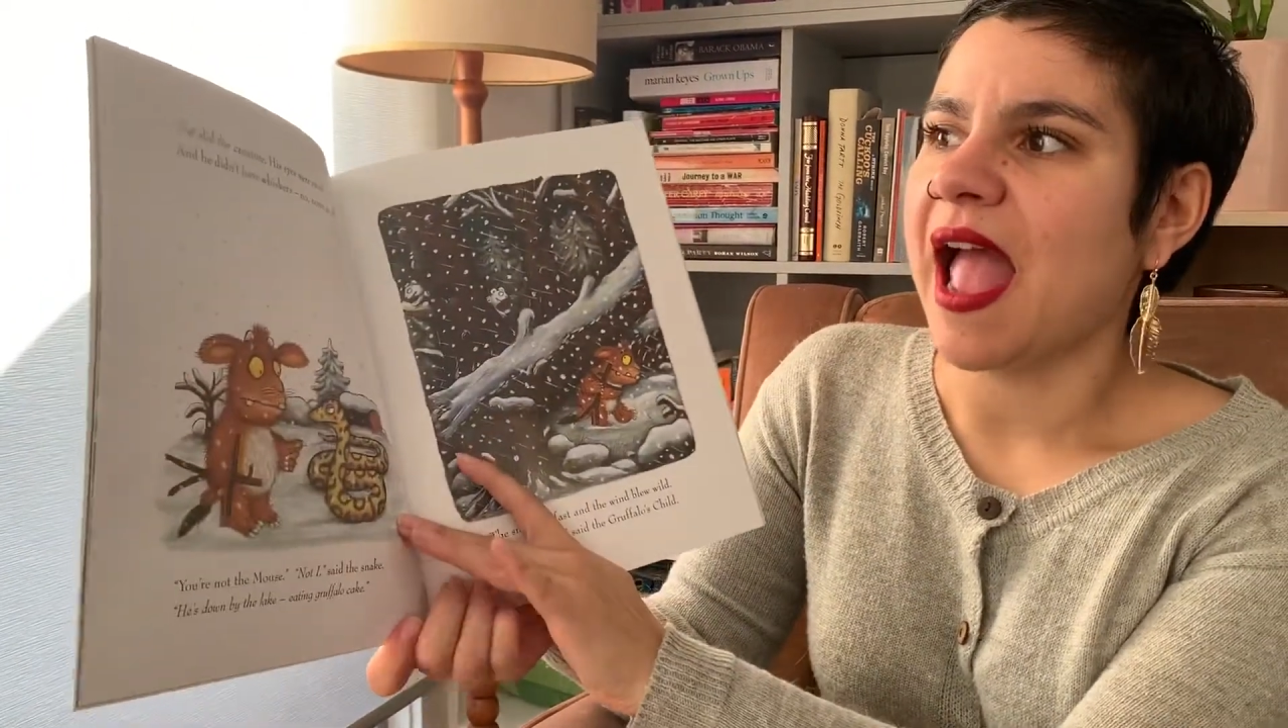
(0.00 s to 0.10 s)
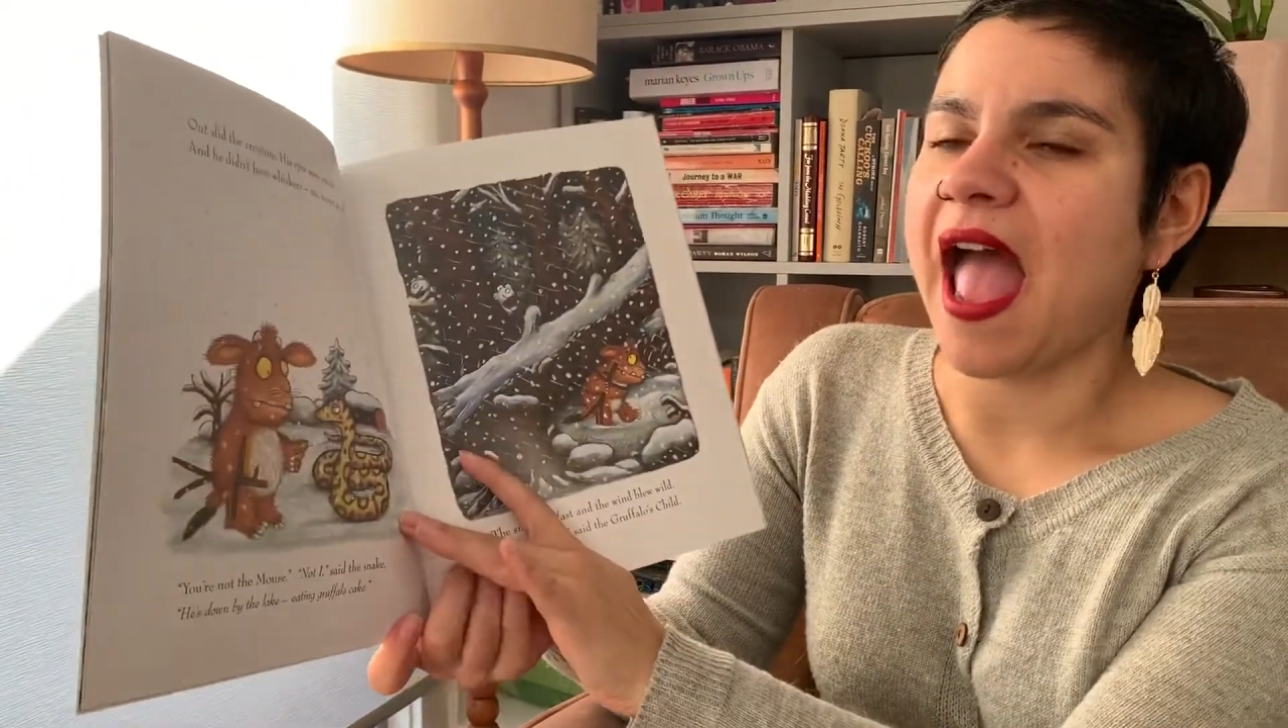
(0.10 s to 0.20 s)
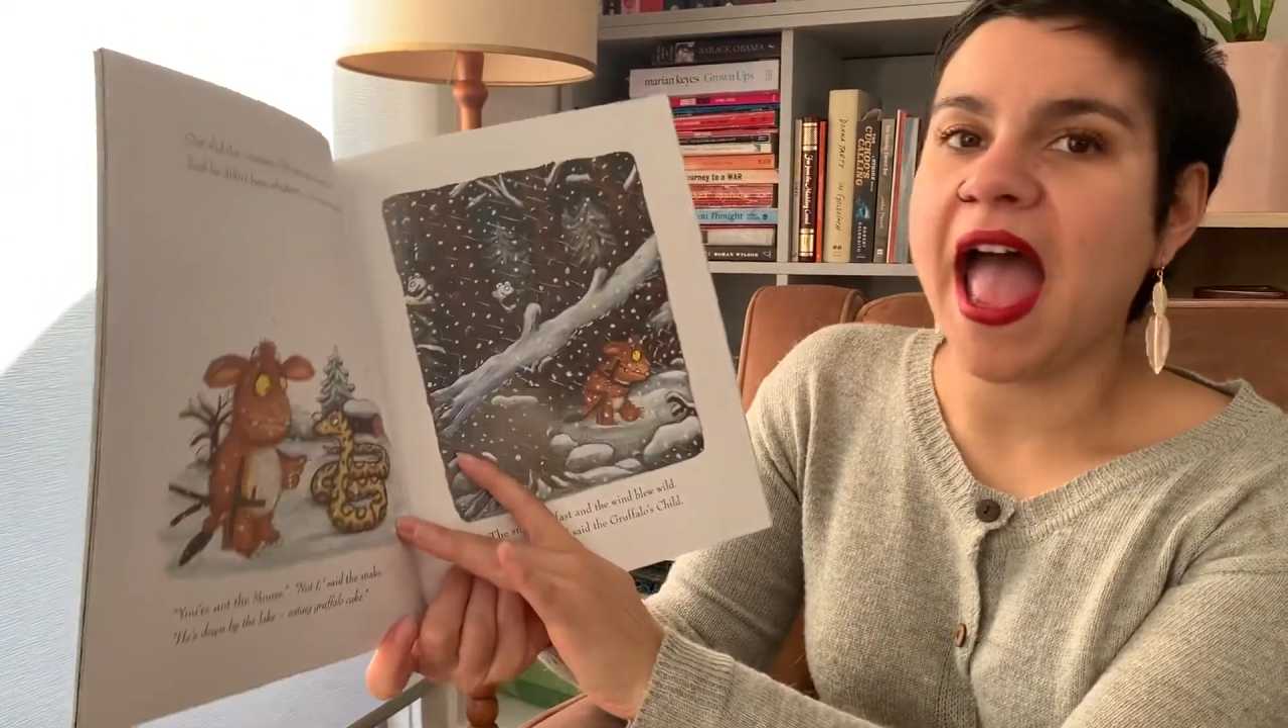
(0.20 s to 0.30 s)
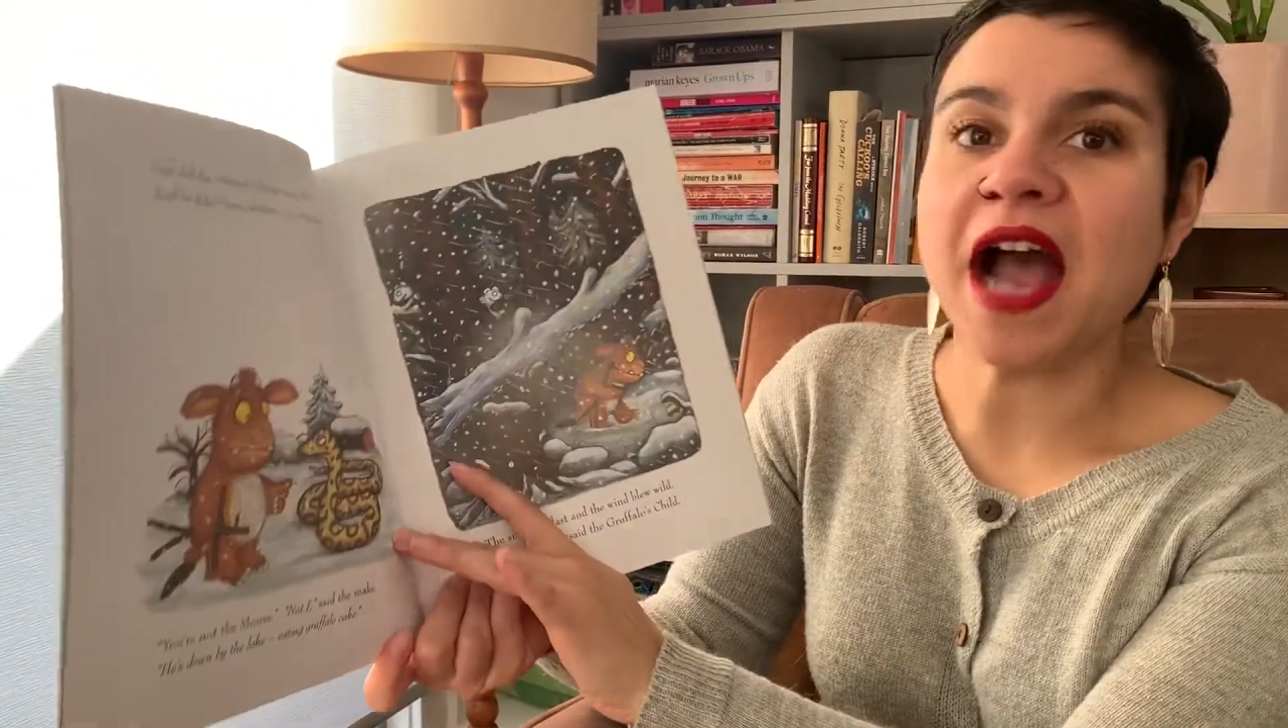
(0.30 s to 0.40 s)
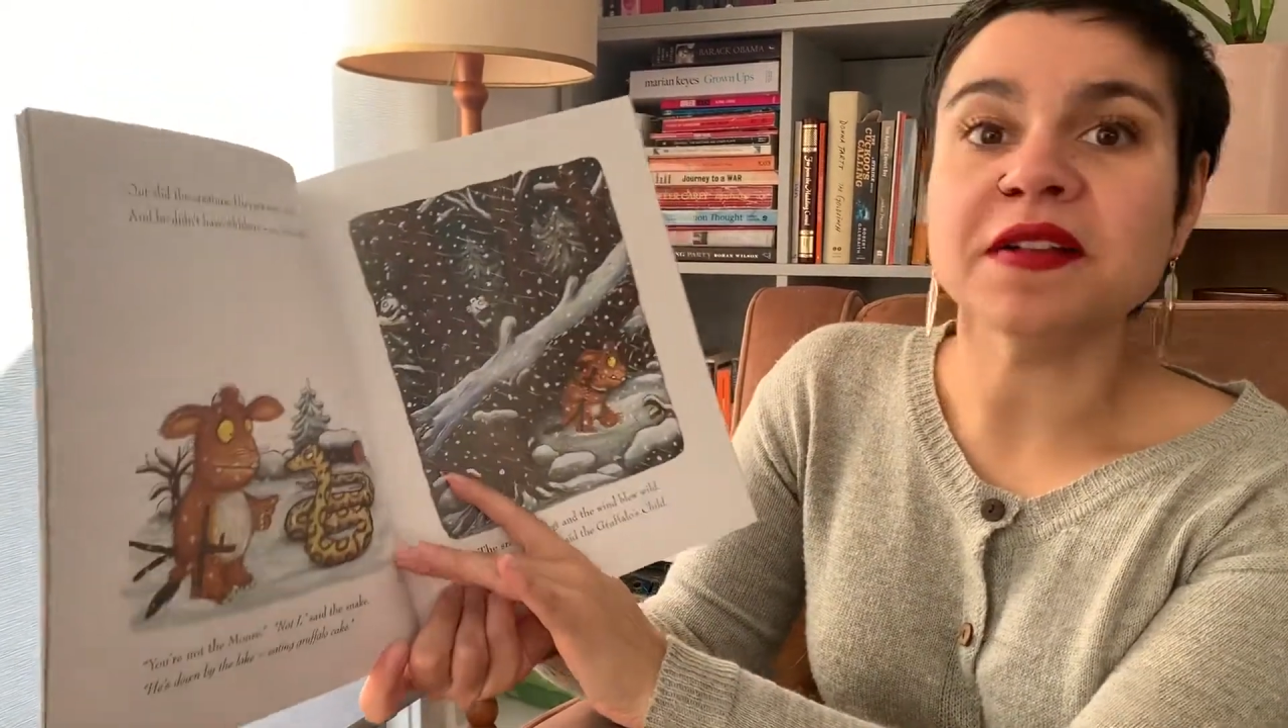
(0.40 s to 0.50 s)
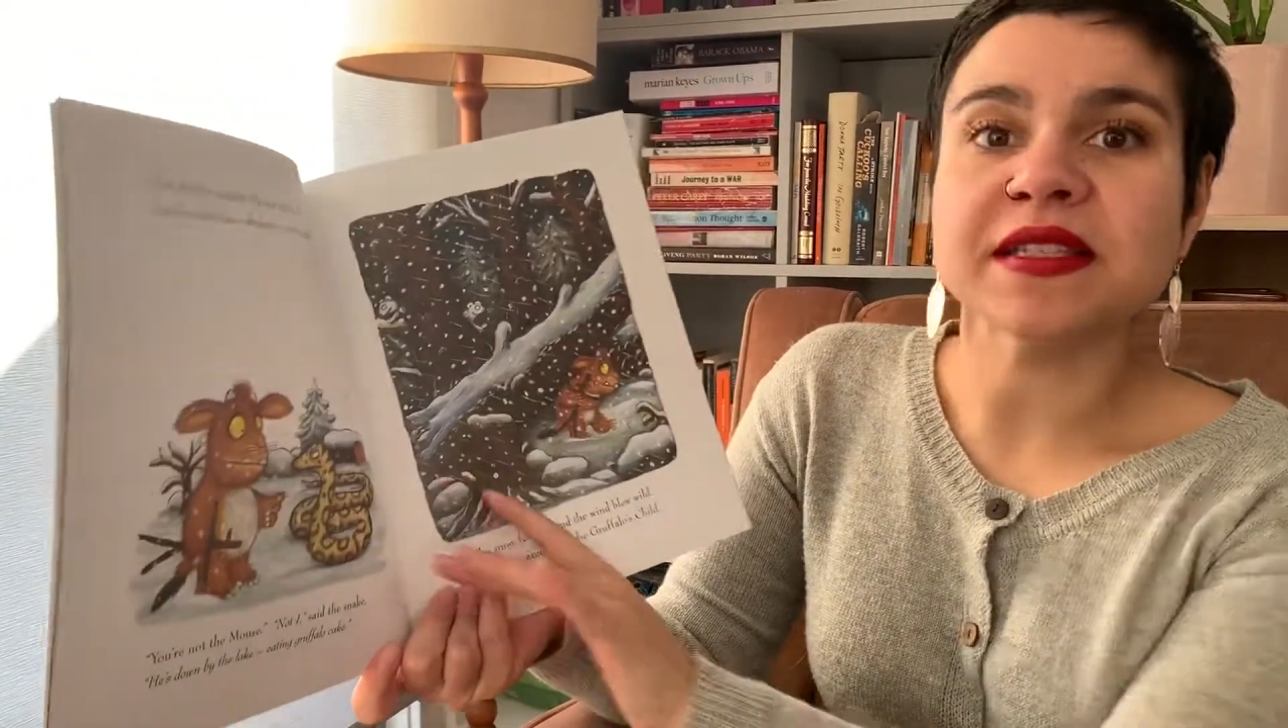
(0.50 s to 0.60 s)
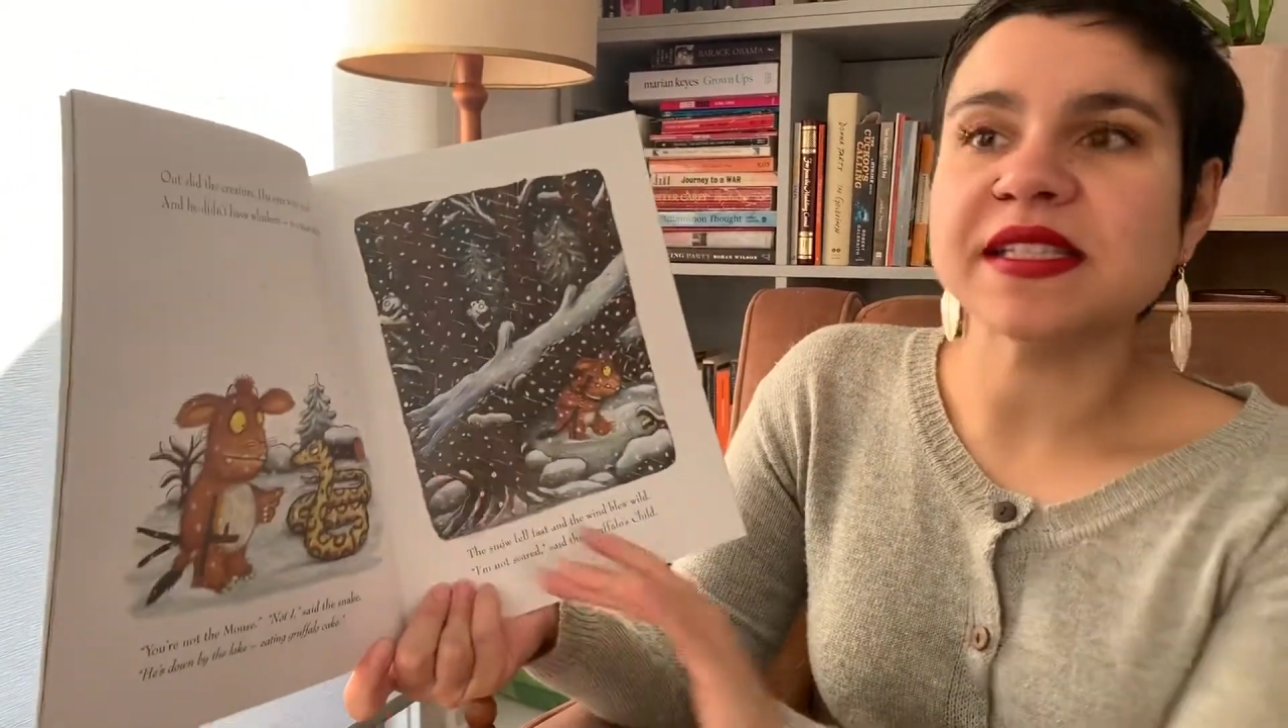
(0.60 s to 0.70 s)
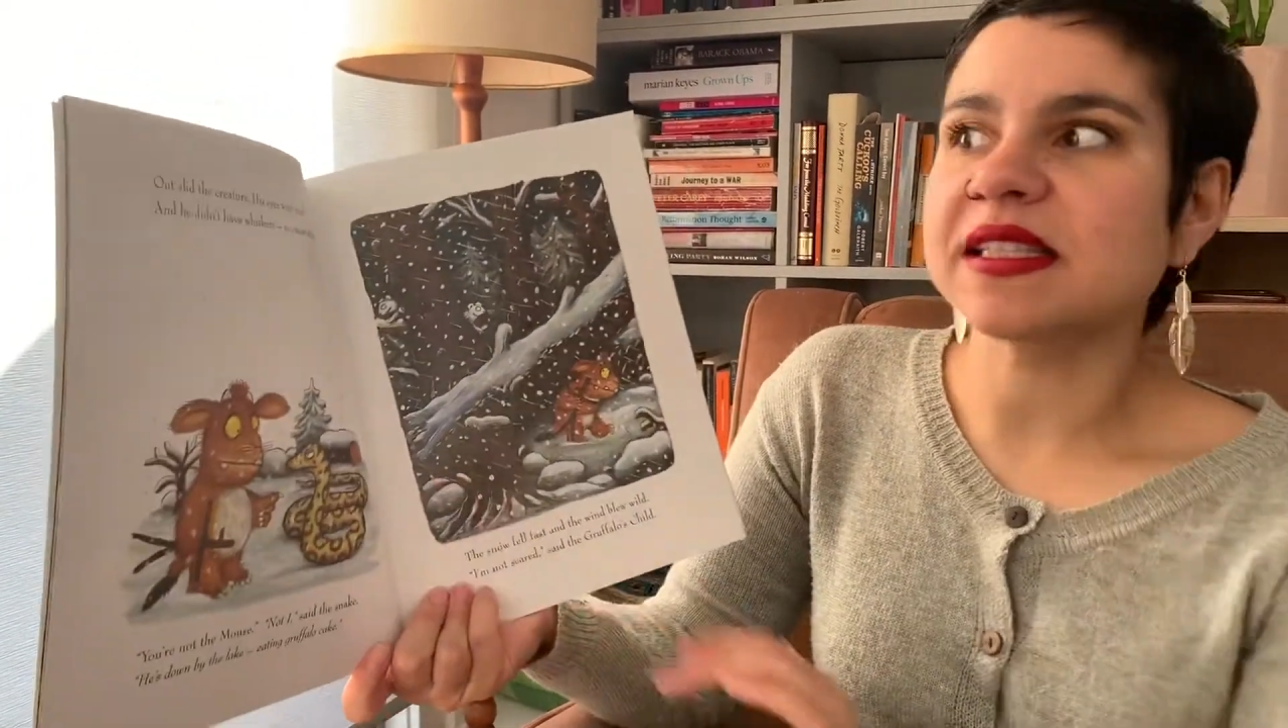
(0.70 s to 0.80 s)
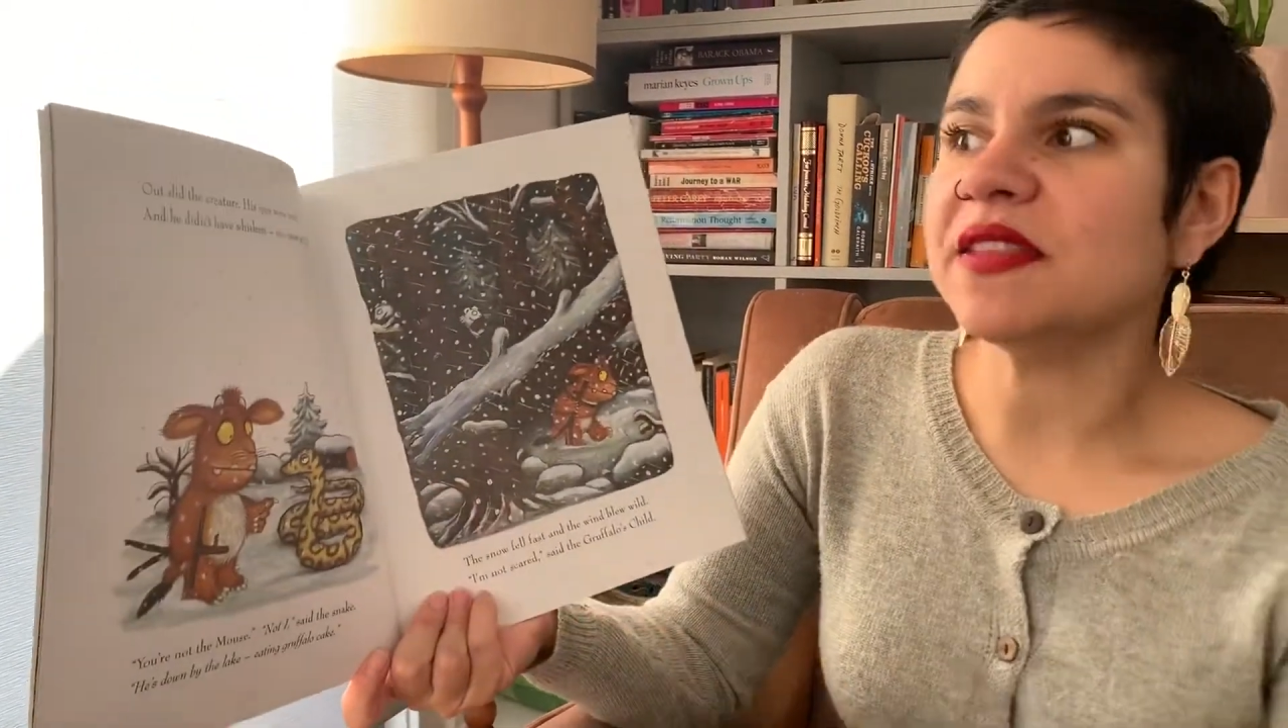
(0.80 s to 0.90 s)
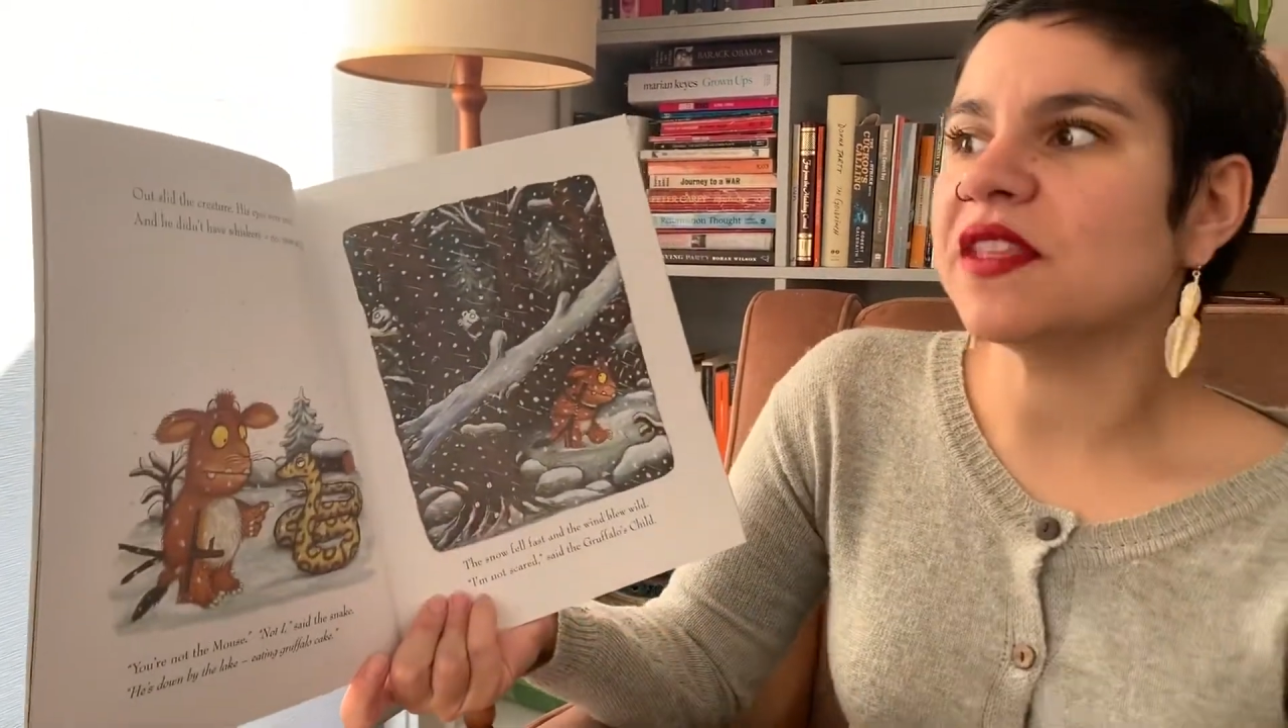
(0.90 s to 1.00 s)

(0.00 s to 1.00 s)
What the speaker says: Out slid